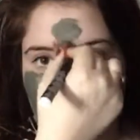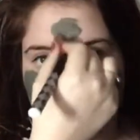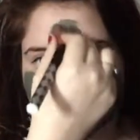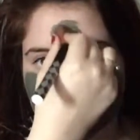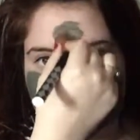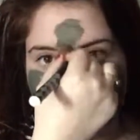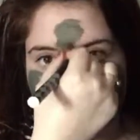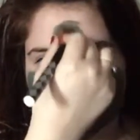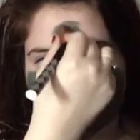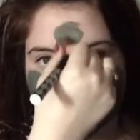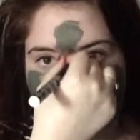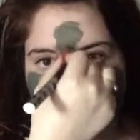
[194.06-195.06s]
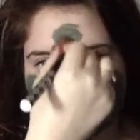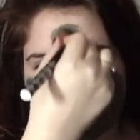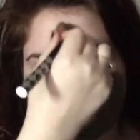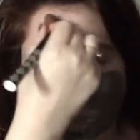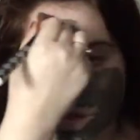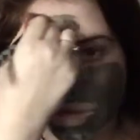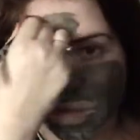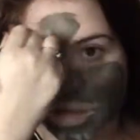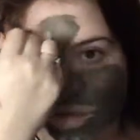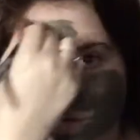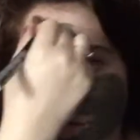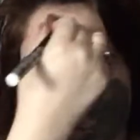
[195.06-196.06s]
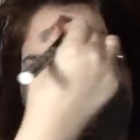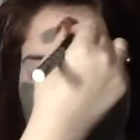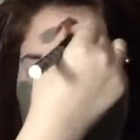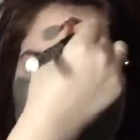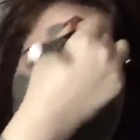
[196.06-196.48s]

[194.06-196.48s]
There we go. Do my